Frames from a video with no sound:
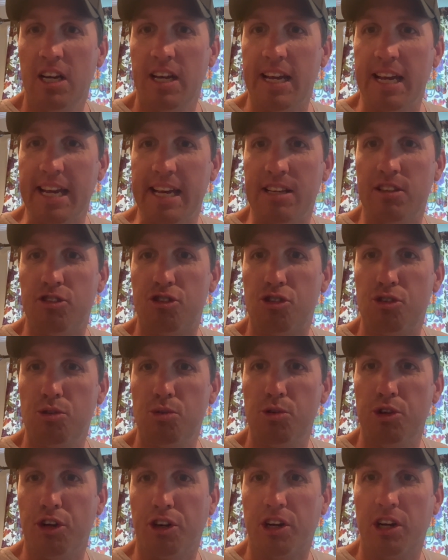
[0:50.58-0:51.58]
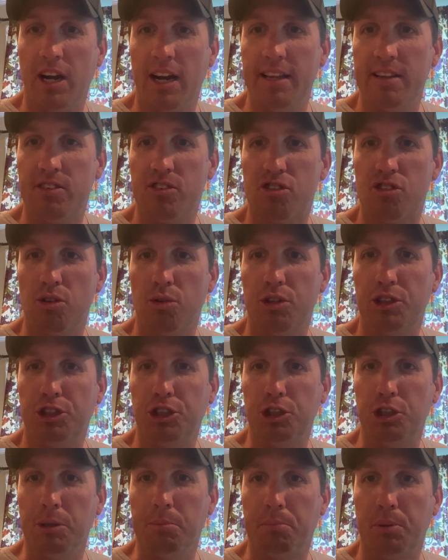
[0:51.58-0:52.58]
into your cut so that you
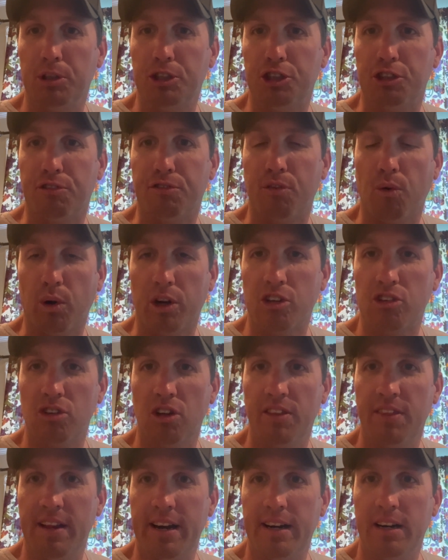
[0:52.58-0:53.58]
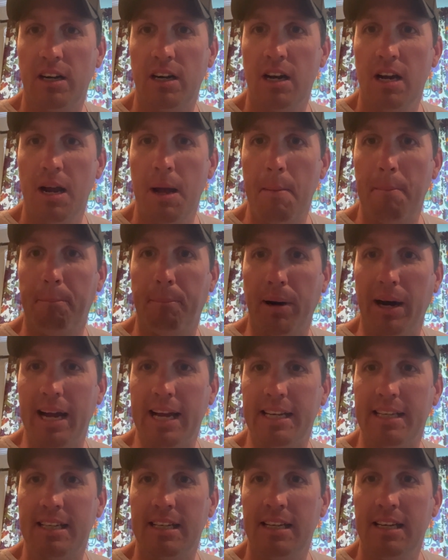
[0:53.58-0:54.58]
can put your forks on there,
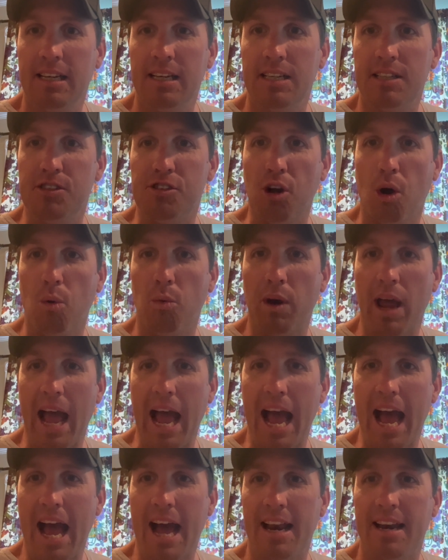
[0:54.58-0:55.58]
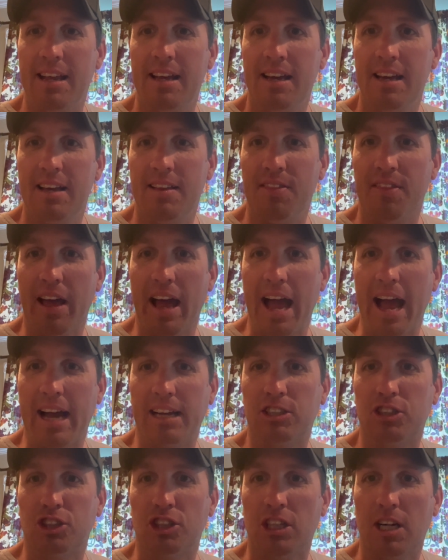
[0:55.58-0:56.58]
but don't add the
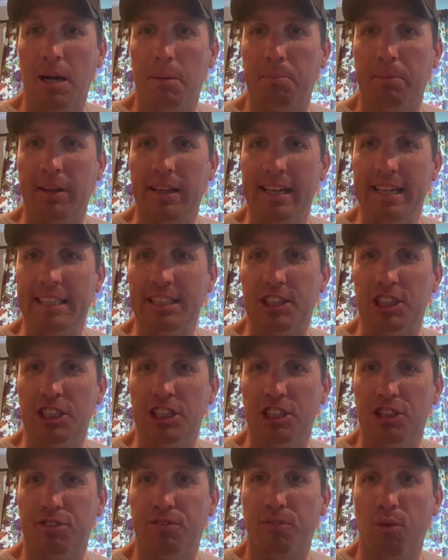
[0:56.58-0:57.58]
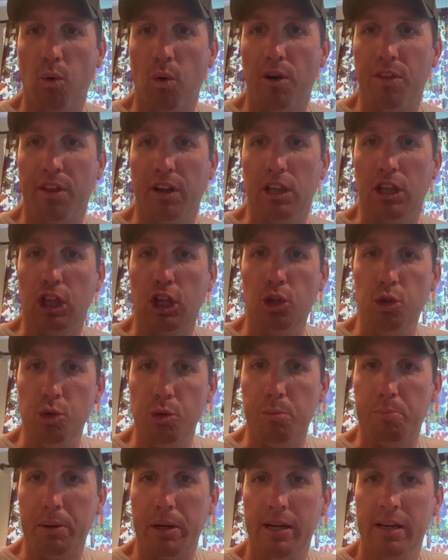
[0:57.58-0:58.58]
extra couple of inches for the
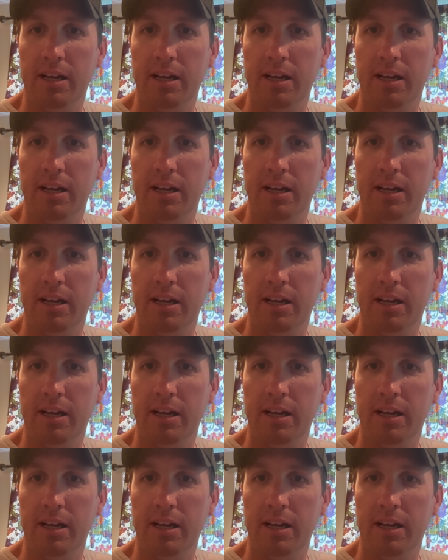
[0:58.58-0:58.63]
loop